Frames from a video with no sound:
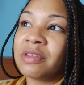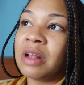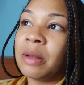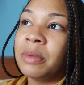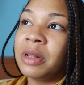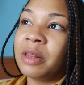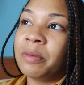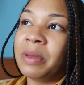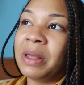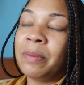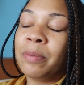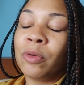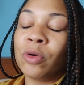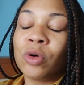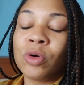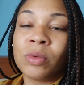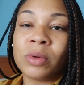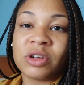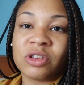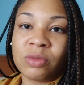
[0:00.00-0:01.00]
Some of the people
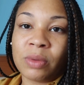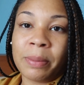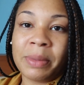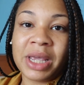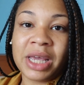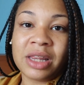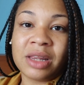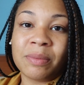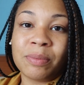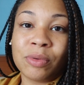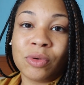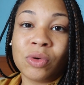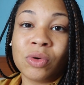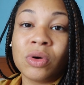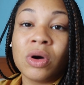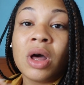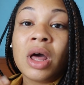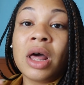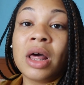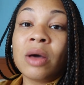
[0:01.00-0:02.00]
who were swimming in the
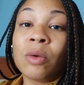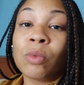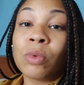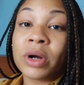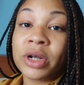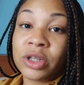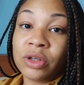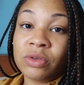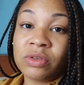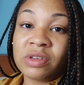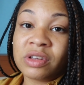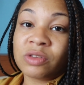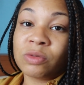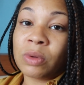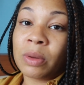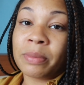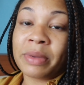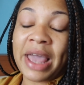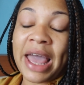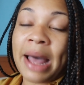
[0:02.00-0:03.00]
pool were using
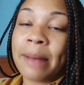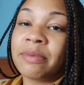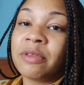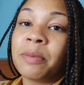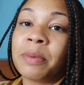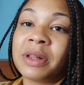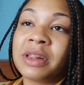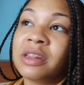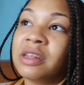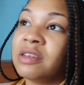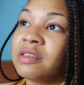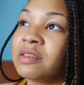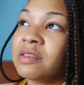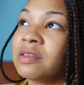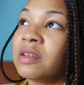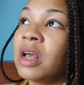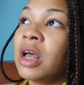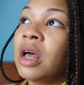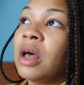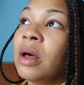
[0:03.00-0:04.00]
swim caps, but this
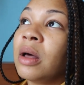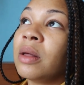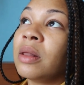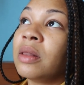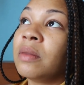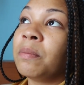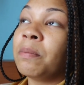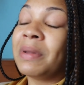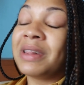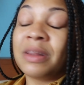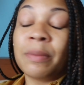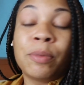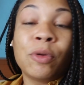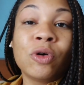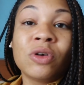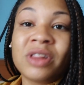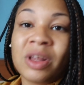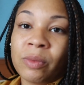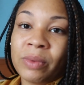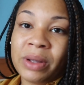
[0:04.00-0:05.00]
but the
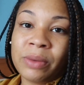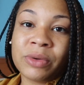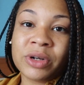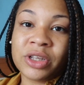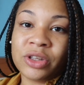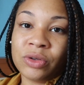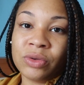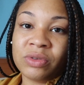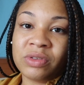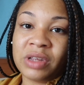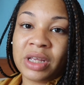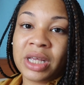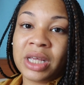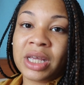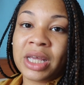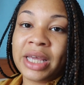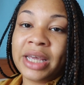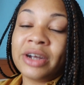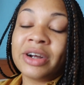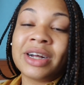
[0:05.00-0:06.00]
pool that we were
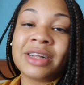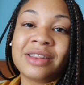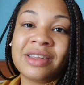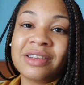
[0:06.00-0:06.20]
using here at